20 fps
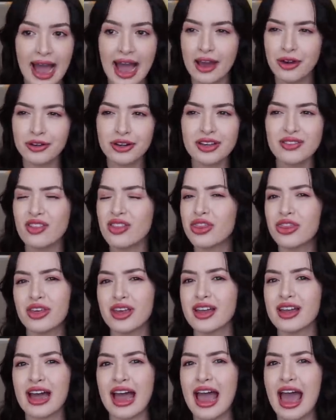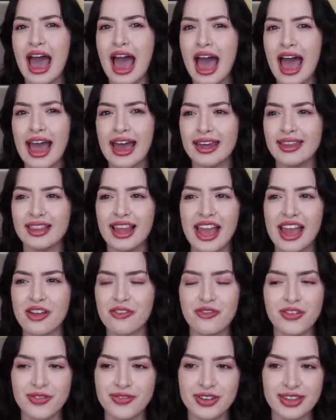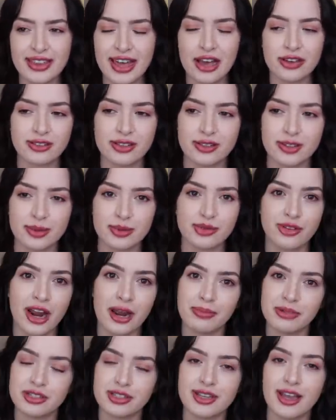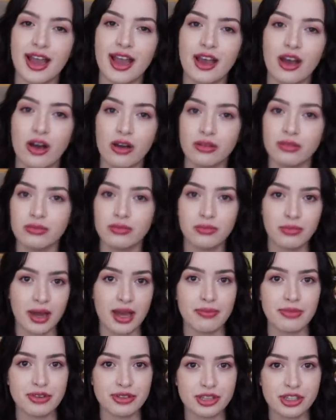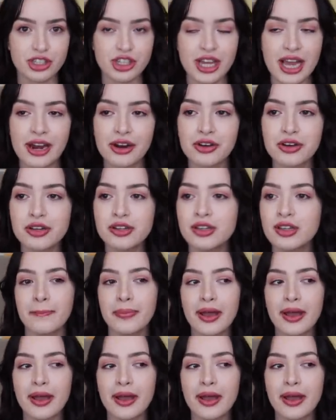I don't even think I had like 50,000 subscribers yet on my music channel.